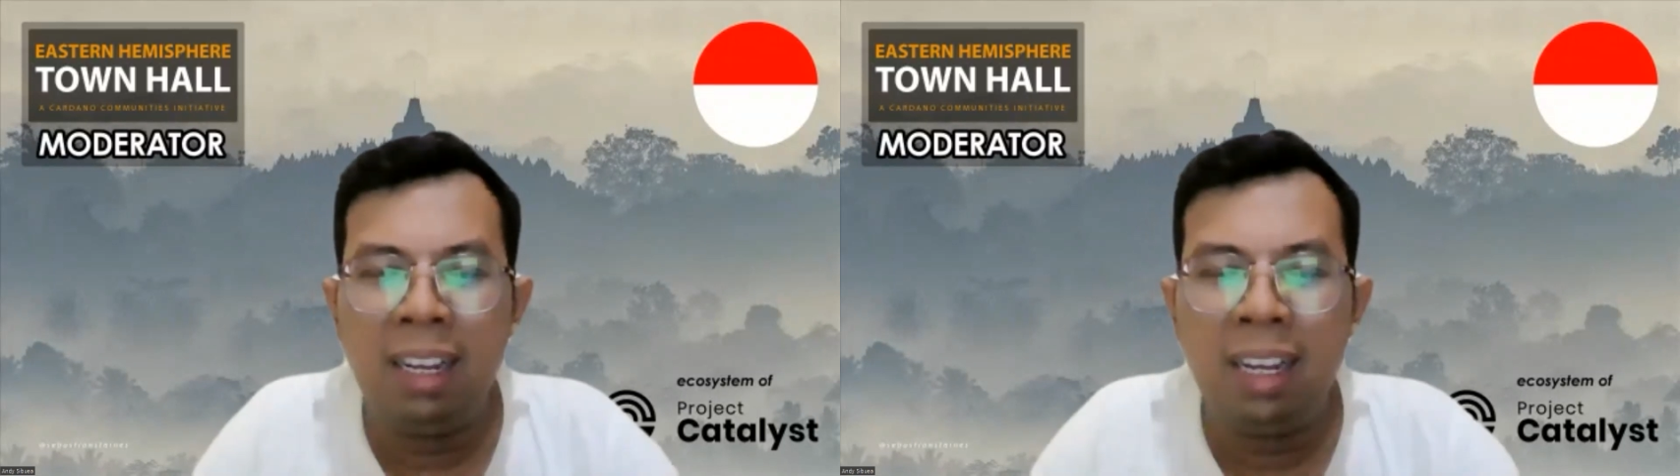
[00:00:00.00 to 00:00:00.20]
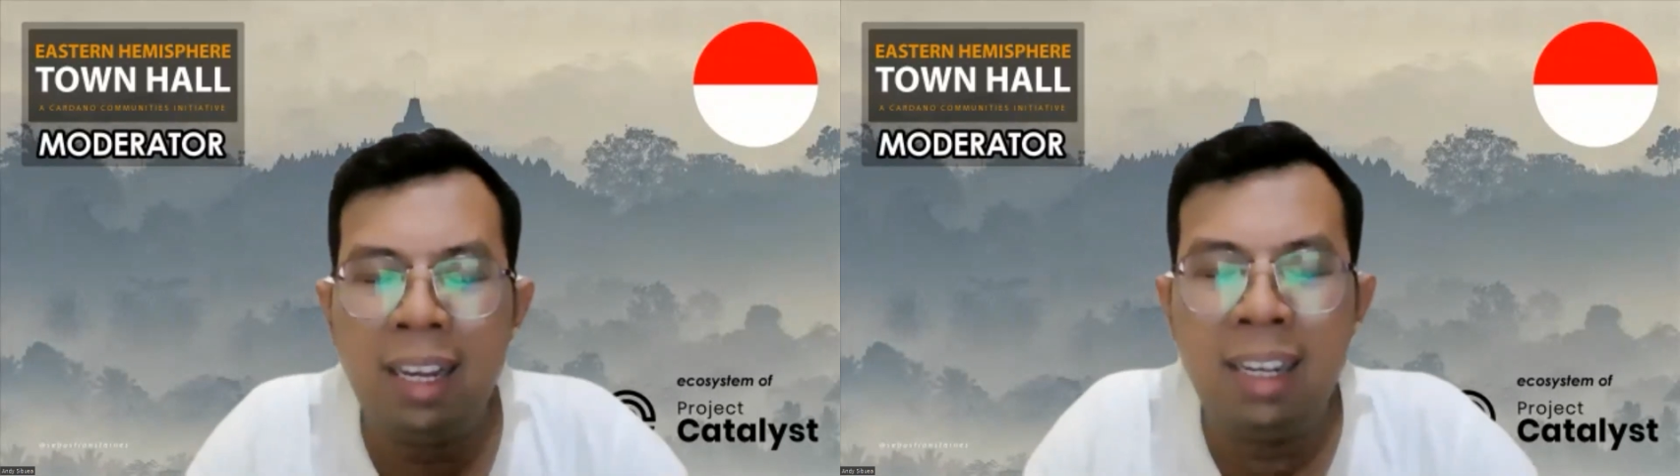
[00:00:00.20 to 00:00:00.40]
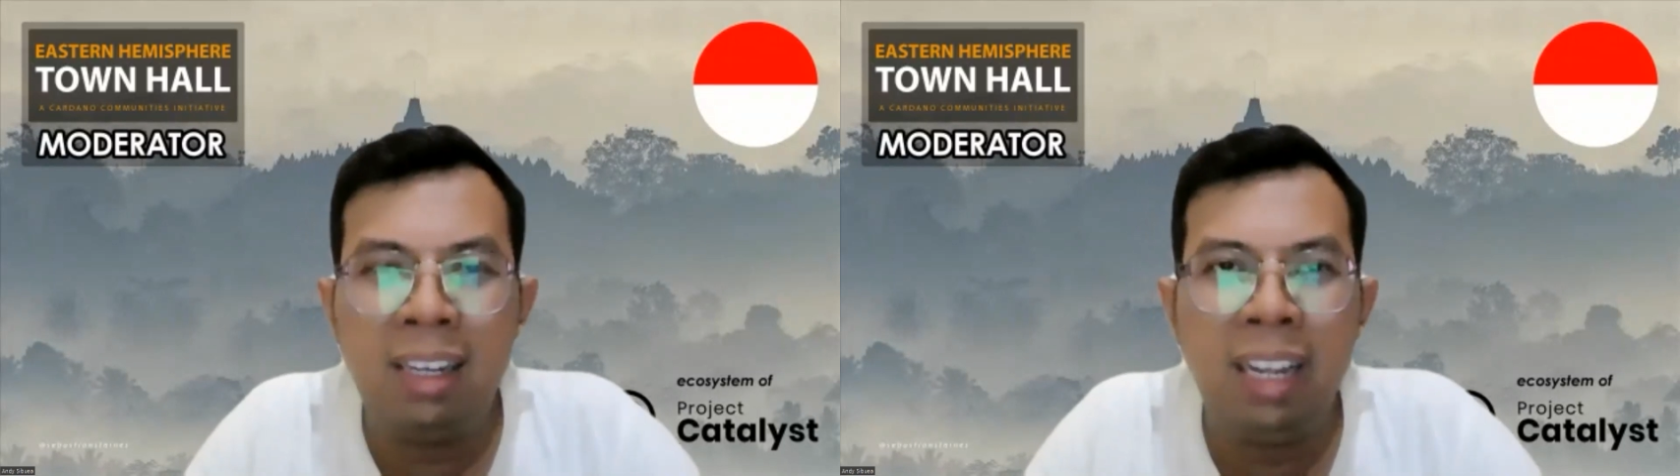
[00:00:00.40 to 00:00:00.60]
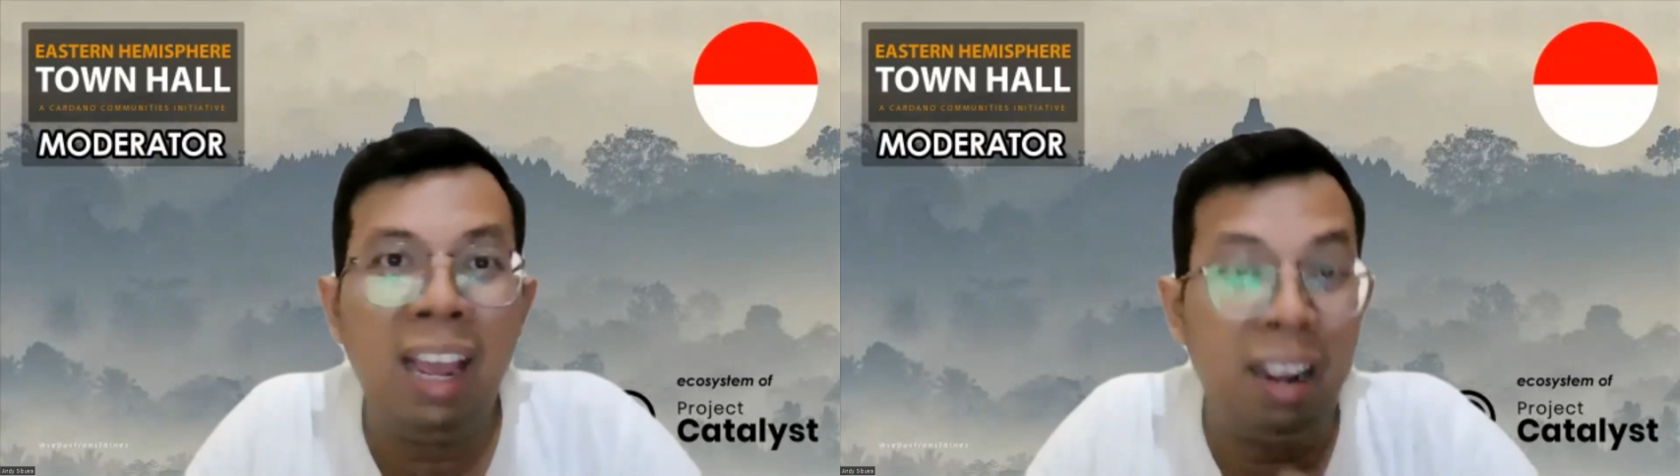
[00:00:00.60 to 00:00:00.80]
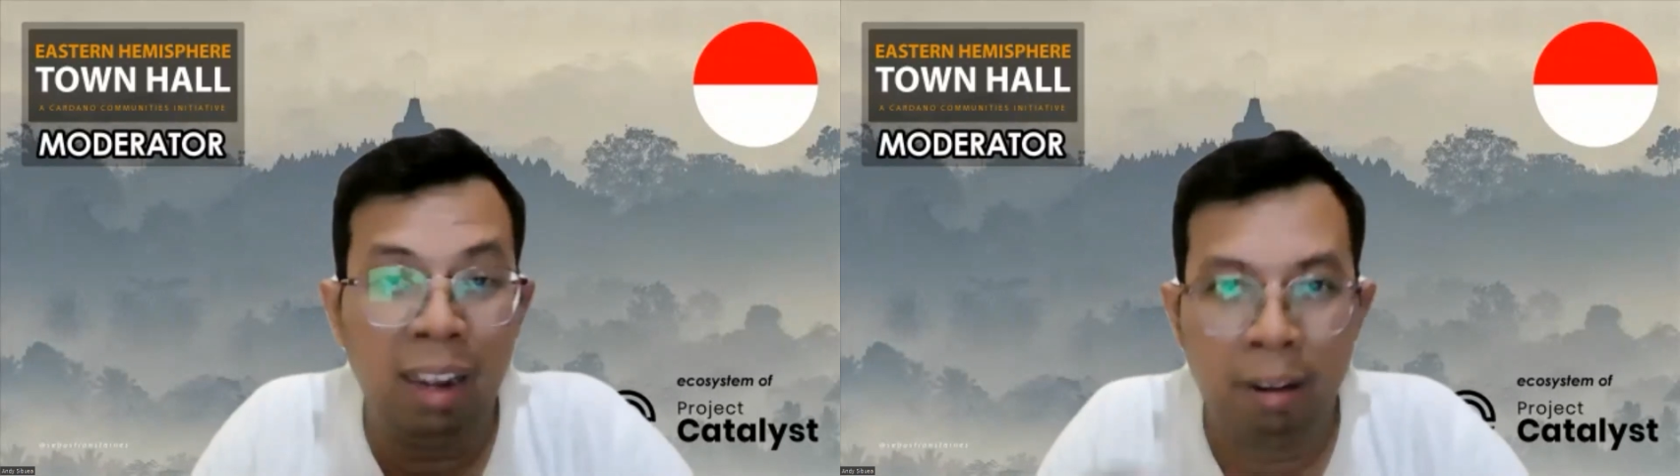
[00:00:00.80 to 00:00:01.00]

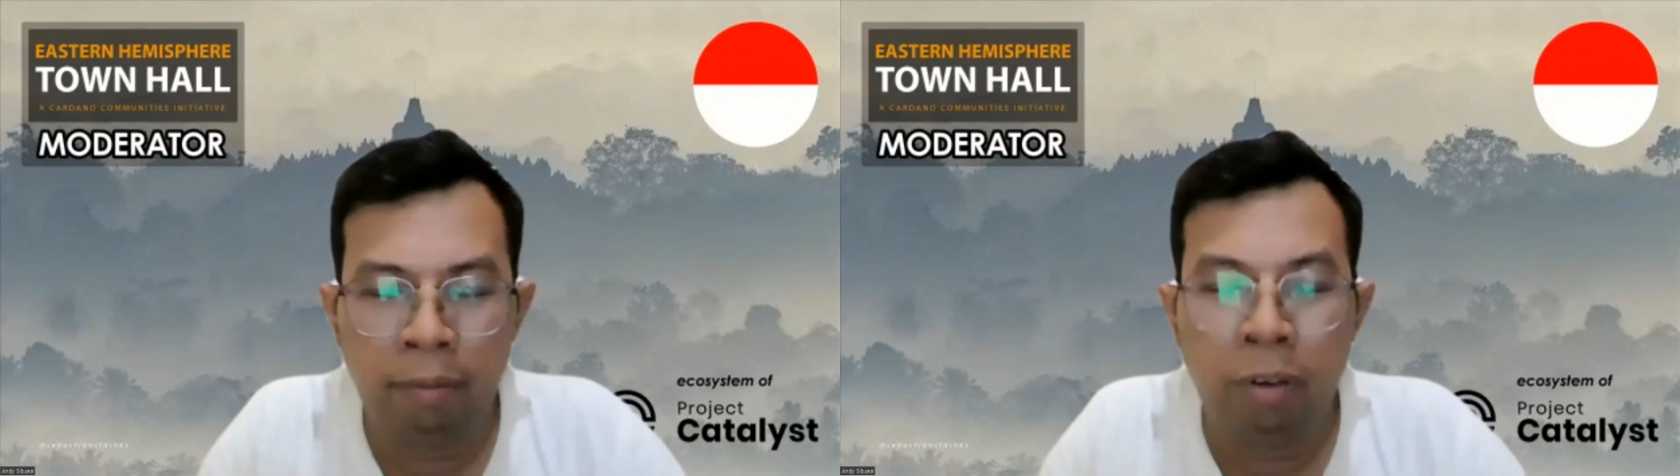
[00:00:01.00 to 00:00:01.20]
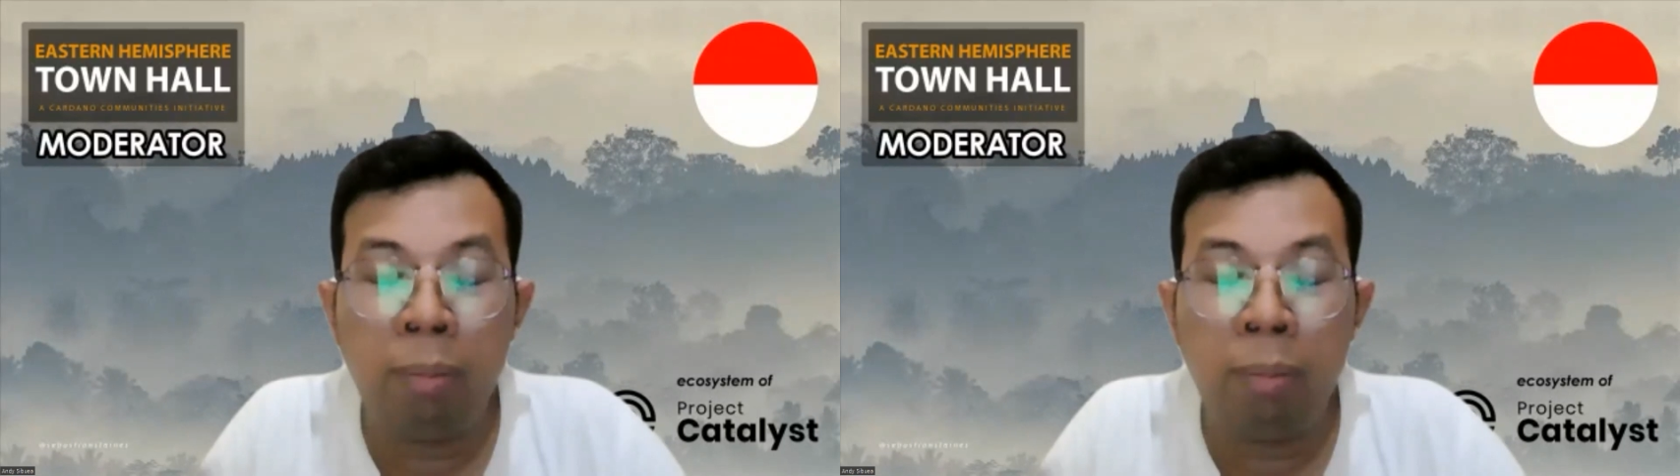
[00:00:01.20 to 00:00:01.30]
yeah,